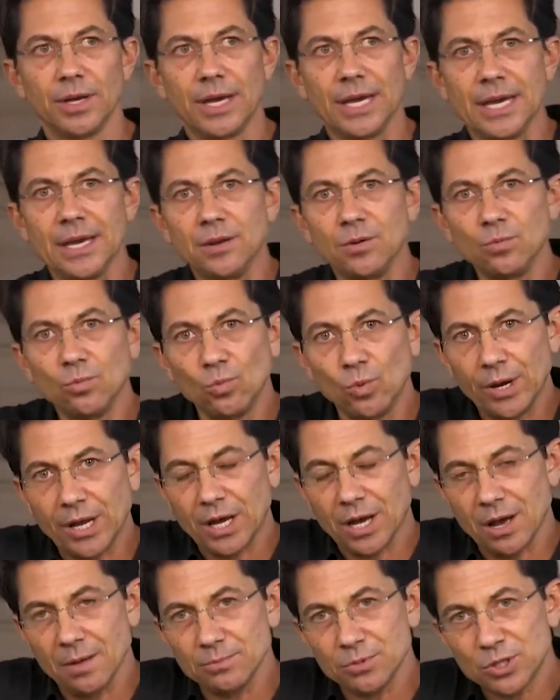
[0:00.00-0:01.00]
When
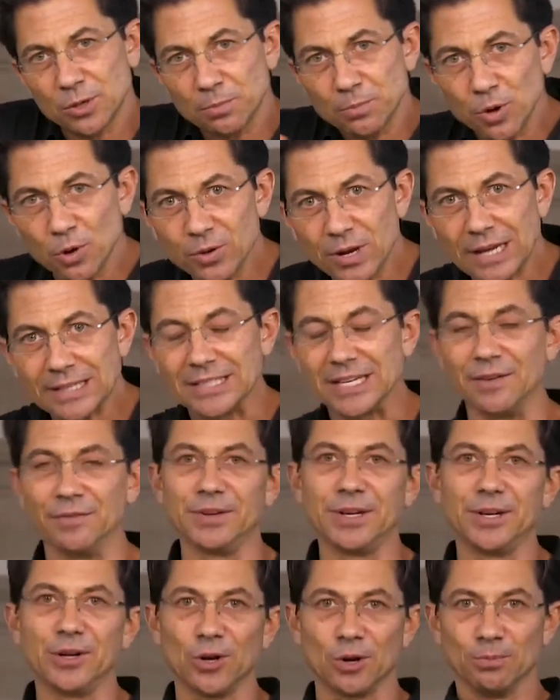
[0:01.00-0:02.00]
it comes to
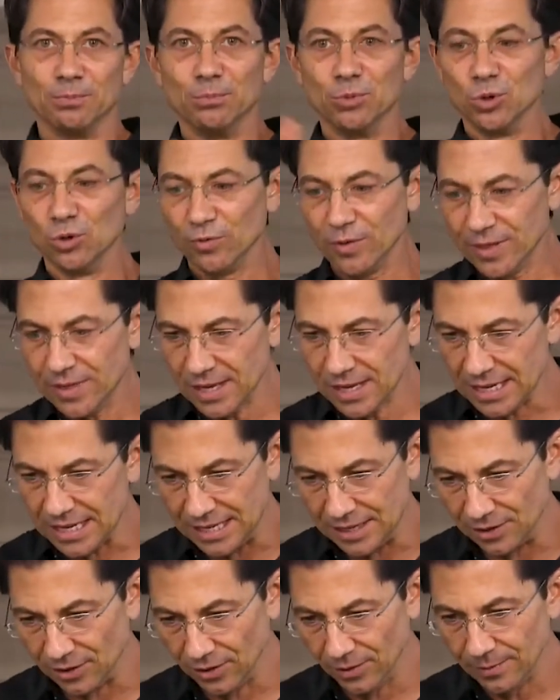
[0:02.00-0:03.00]
productivity or moving the
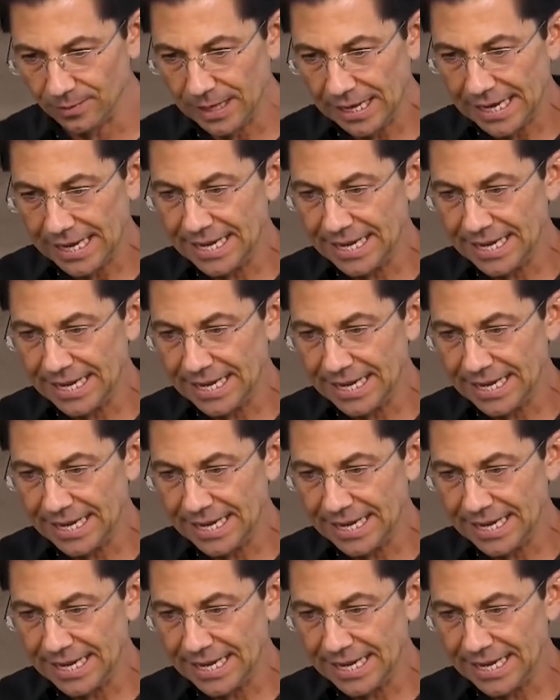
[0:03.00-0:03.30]
needle,